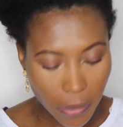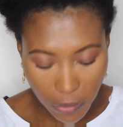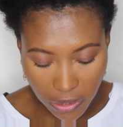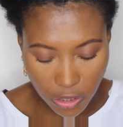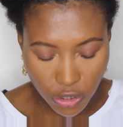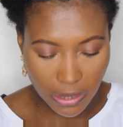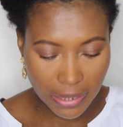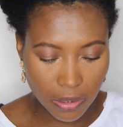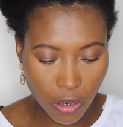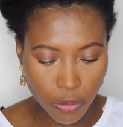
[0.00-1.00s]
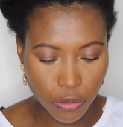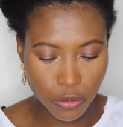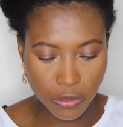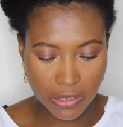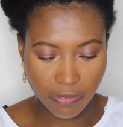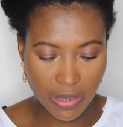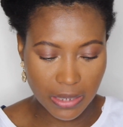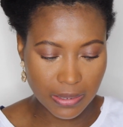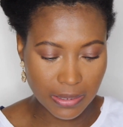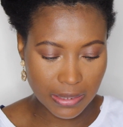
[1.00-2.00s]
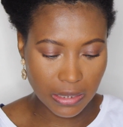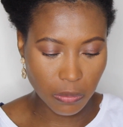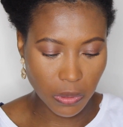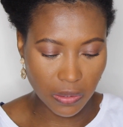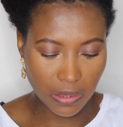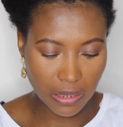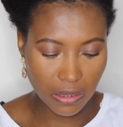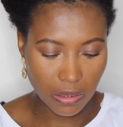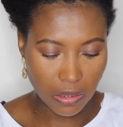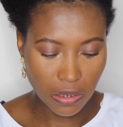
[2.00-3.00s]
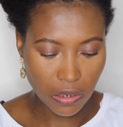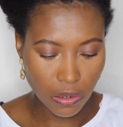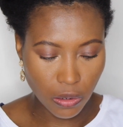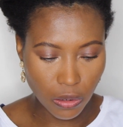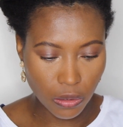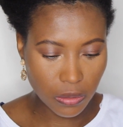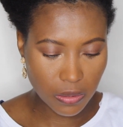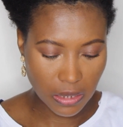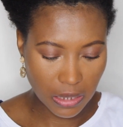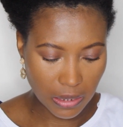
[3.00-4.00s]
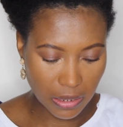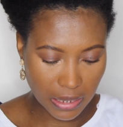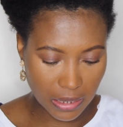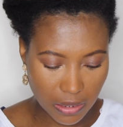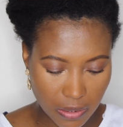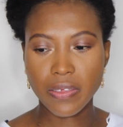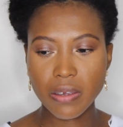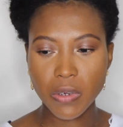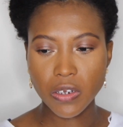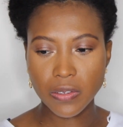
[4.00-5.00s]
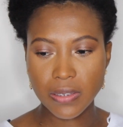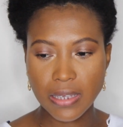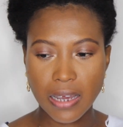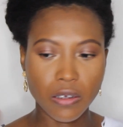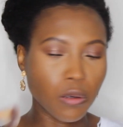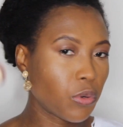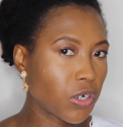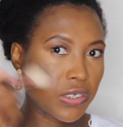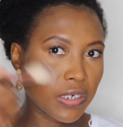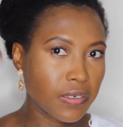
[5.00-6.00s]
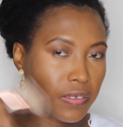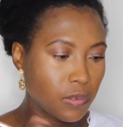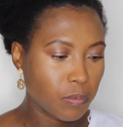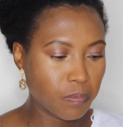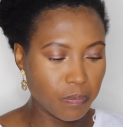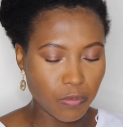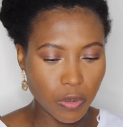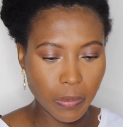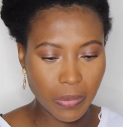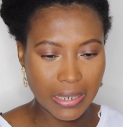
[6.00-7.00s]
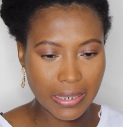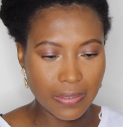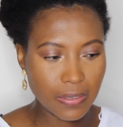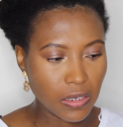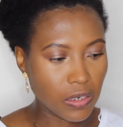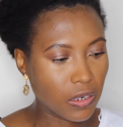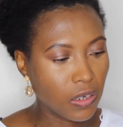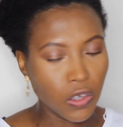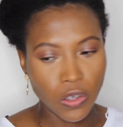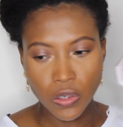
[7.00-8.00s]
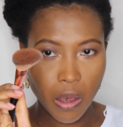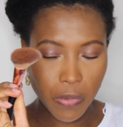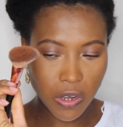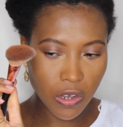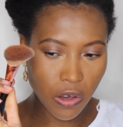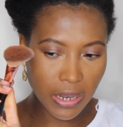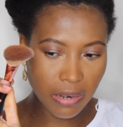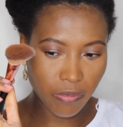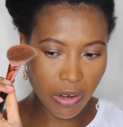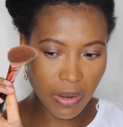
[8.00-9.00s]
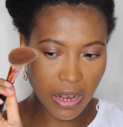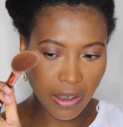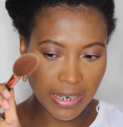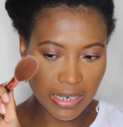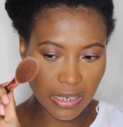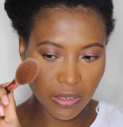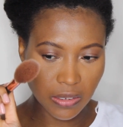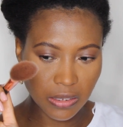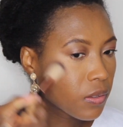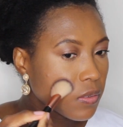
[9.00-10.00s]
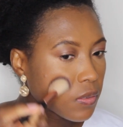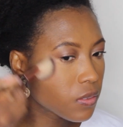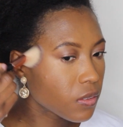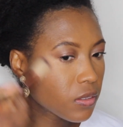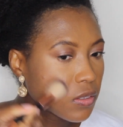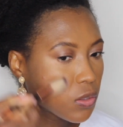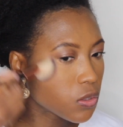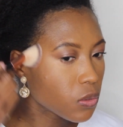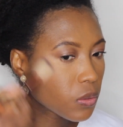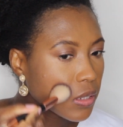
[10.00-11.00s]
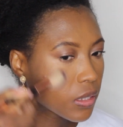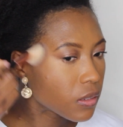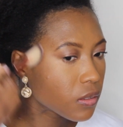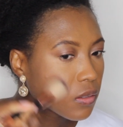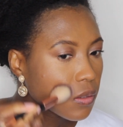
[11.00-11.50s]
But we're going to try CoCo Naughty first and see what that looks like. I think I'm going to use this angle brush here because it's probably a bit easier. I'm going to go in very light-handed. I'm going to do that.